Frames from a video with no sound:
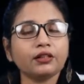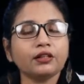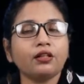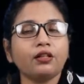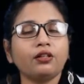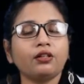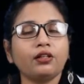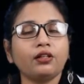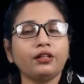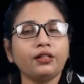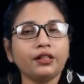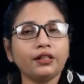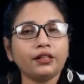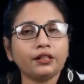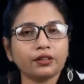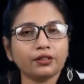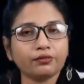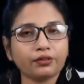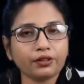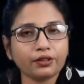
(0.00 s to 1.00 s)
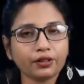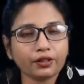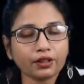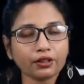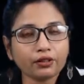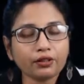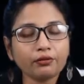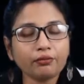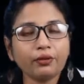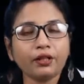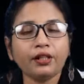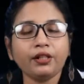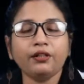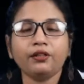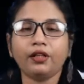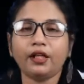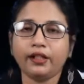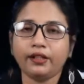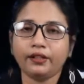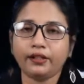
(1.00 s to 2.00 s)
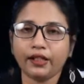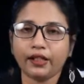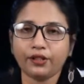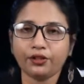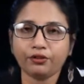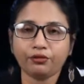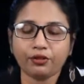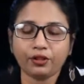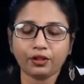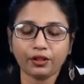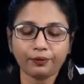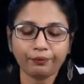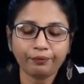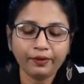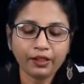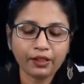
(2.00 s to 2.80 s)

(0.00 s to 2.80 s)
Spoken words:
on the needs of the requirement, like that only.